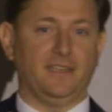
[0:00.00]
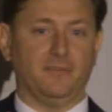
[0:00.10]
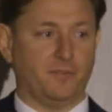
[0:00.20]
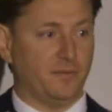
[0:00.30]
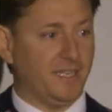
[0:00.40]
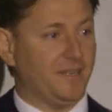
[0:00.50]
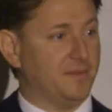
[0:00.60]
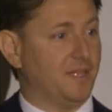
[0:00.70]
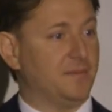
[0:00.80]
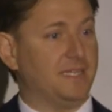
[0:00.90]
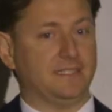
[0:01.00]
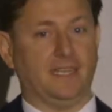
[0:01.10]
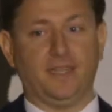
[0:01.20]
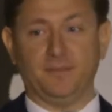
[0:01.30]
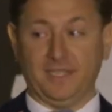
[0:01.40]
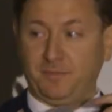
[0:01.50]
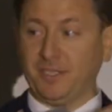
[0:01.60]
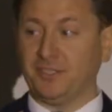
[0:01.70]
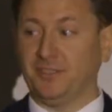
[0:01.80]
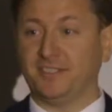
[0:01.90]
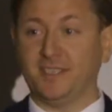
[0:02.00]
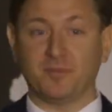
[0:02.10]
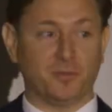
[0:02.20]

and for many, many months, I kept, especially in December